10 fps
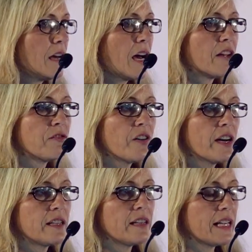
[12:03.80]
And
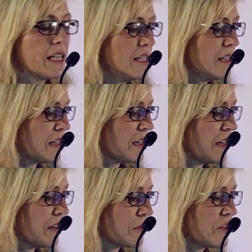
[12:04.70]
finally,
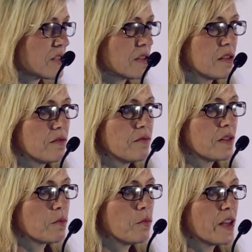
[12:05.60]
a question of
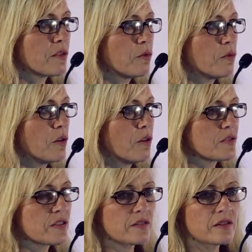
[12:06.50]
whether or
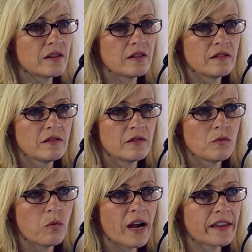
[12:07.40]
not the
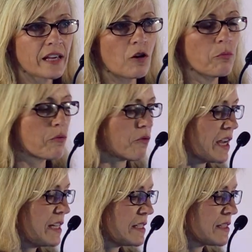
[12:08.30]
way they
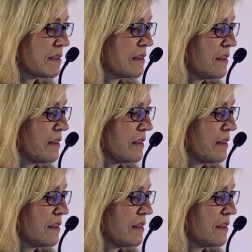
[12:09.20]
operate